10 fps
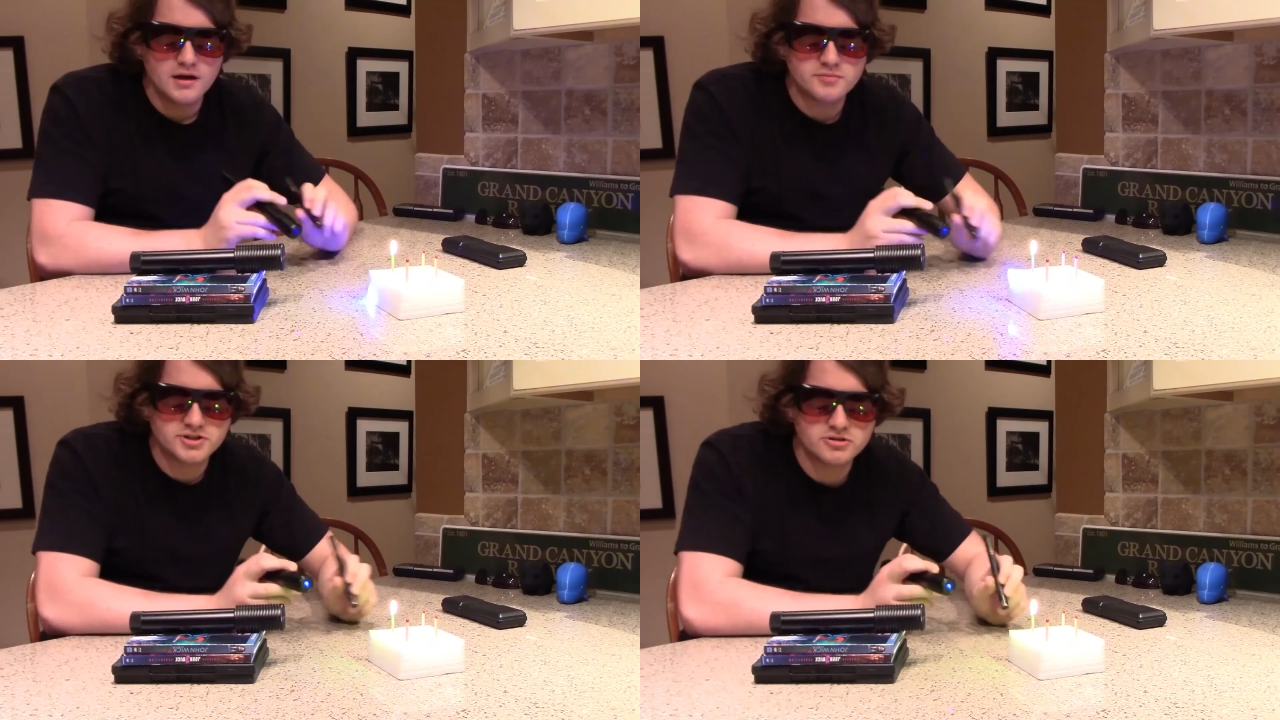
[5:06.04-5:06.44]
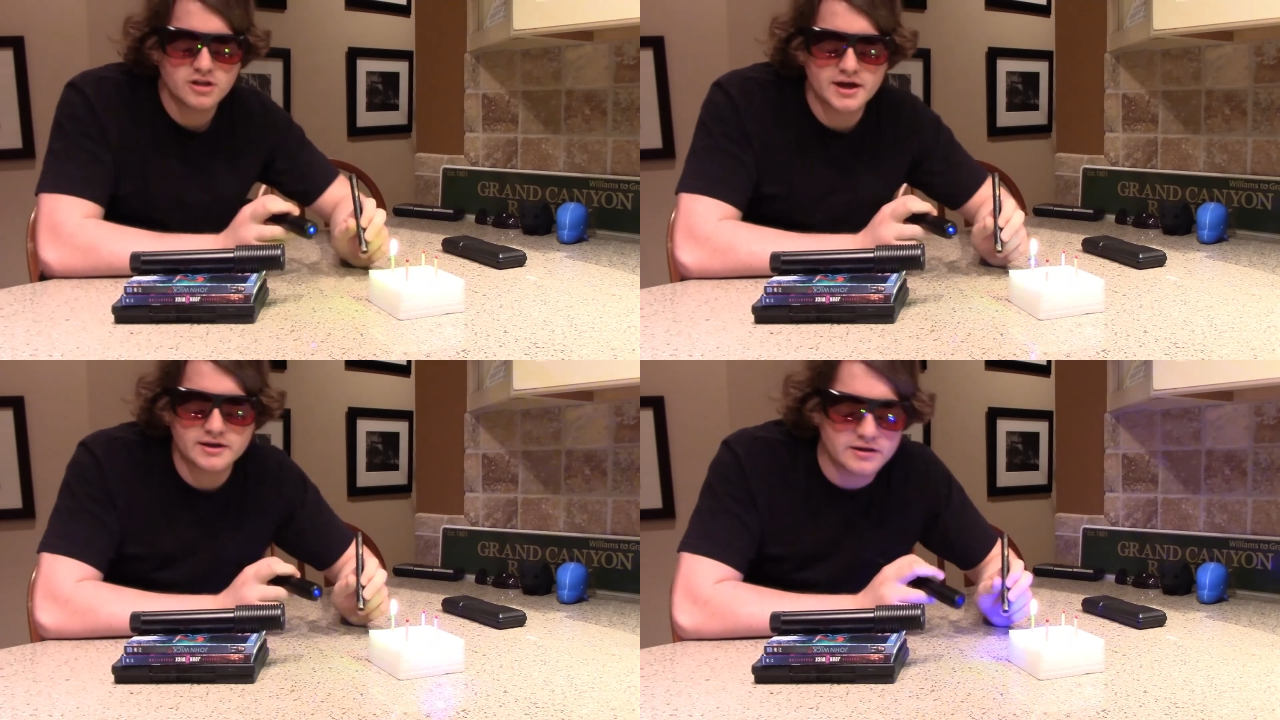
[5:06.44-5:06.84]
But you're
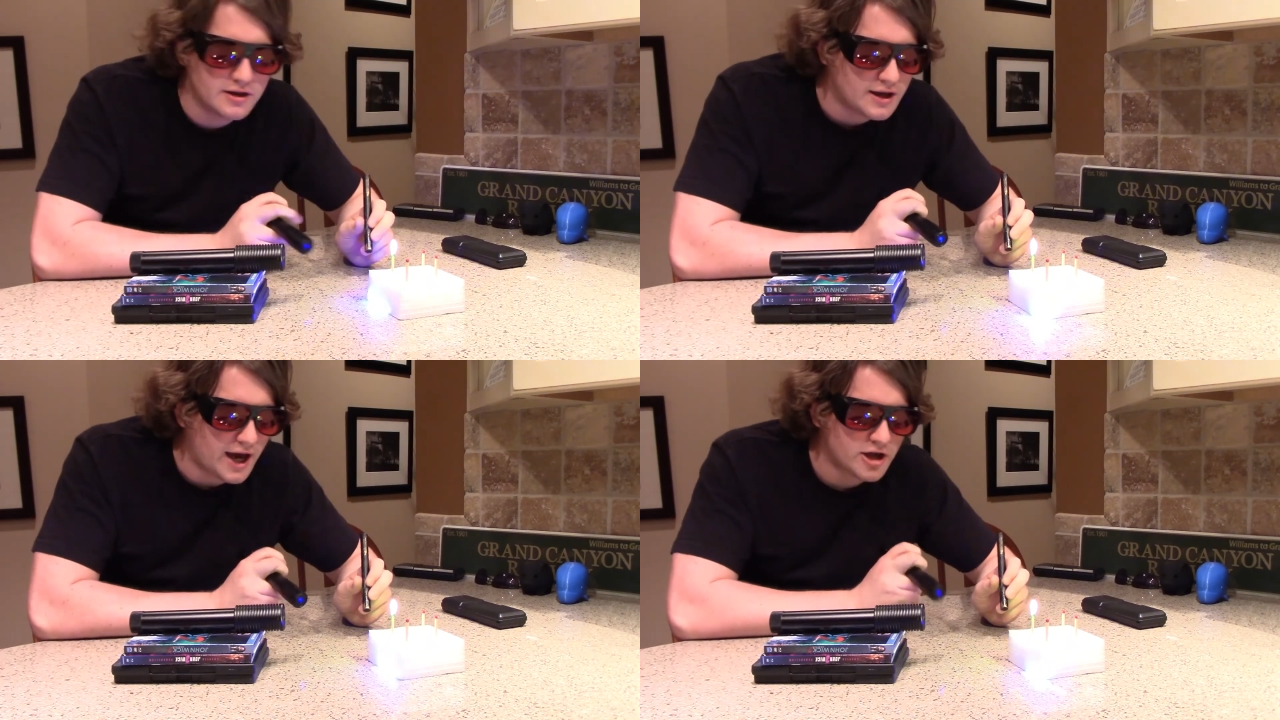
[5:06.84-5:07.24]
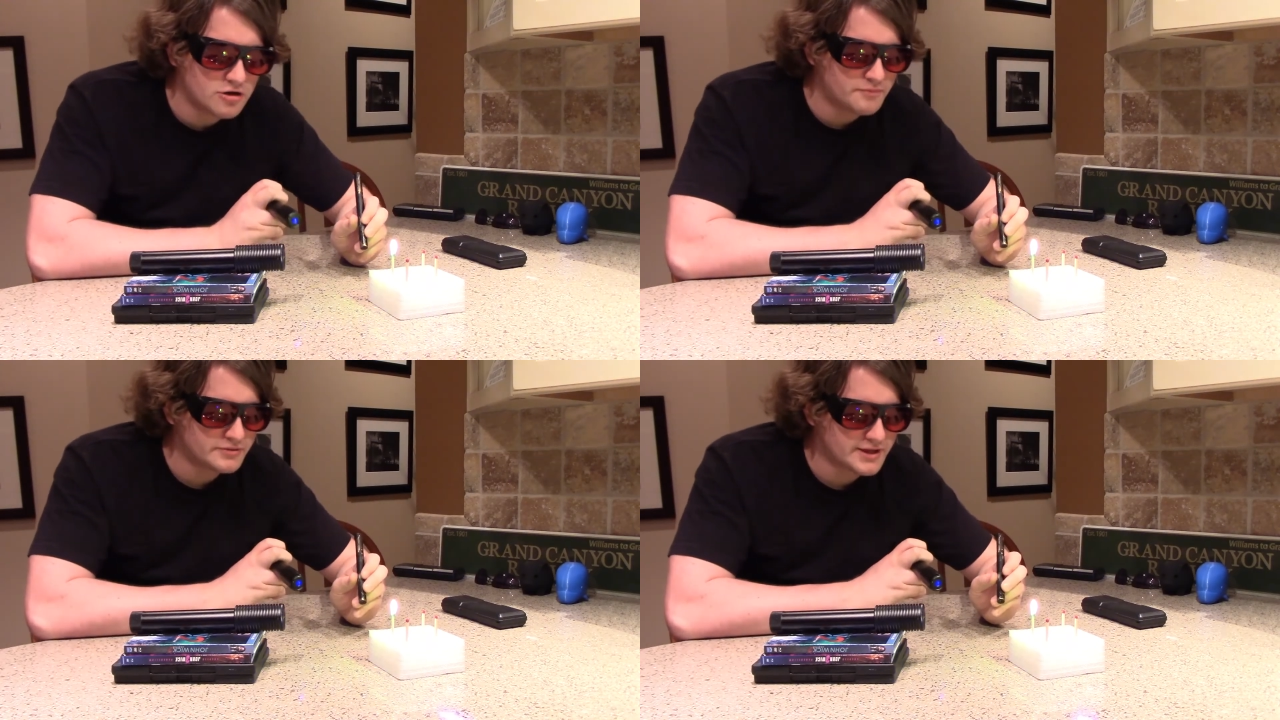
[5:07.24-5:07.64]
like, I
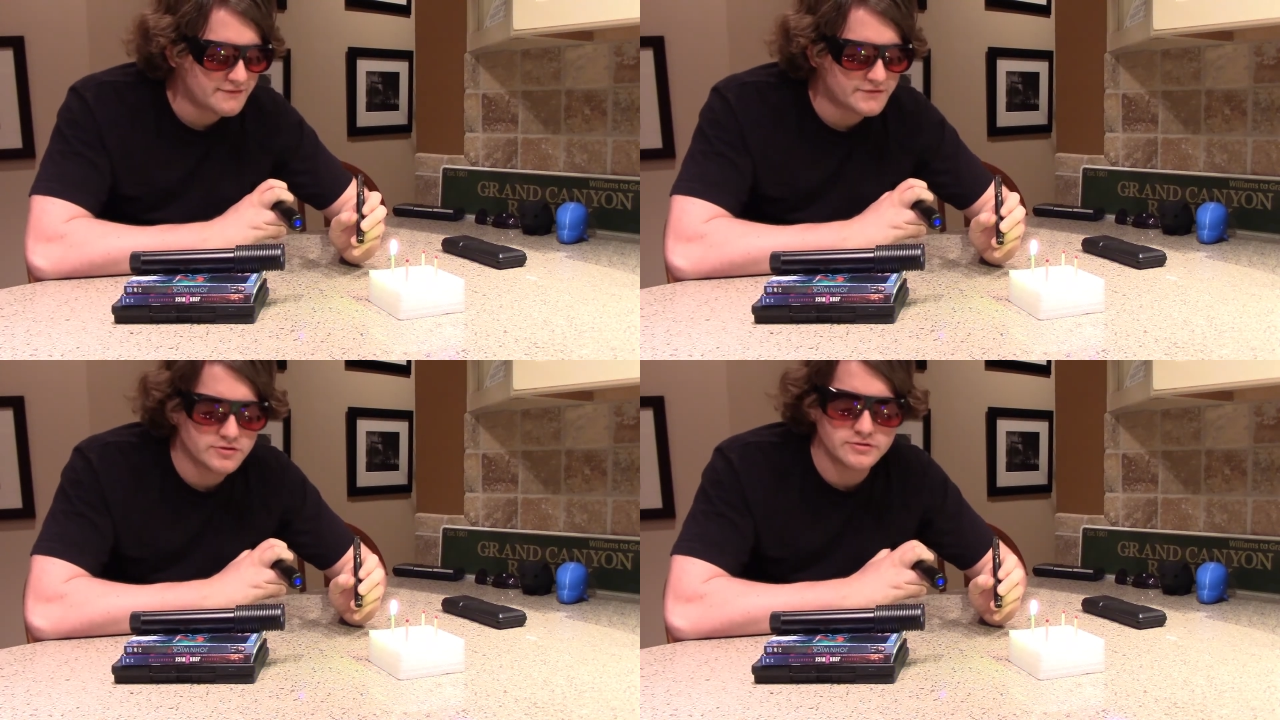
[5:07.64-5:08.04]
don't believe you.